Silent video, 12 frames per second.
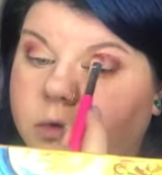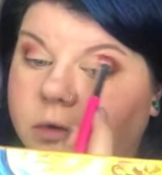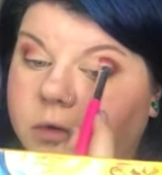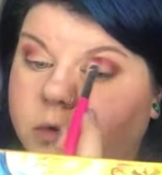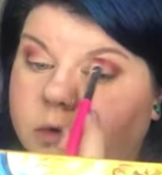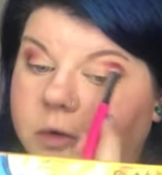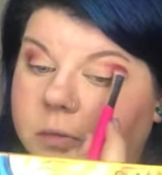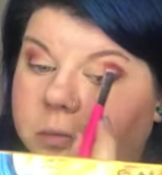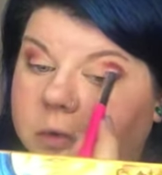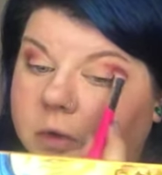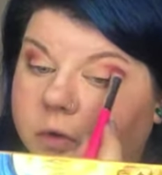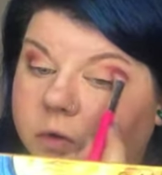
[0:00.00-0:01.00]
Do the same
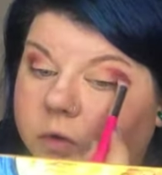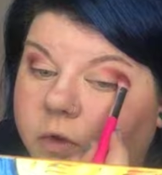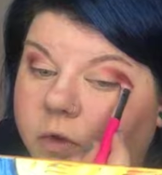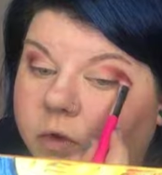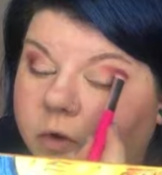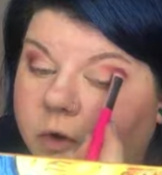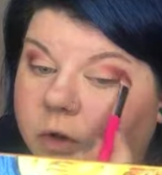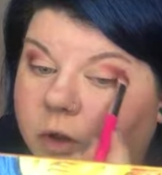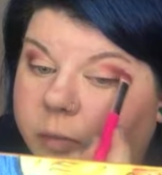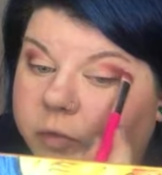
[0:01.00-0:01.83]
thing on the other eye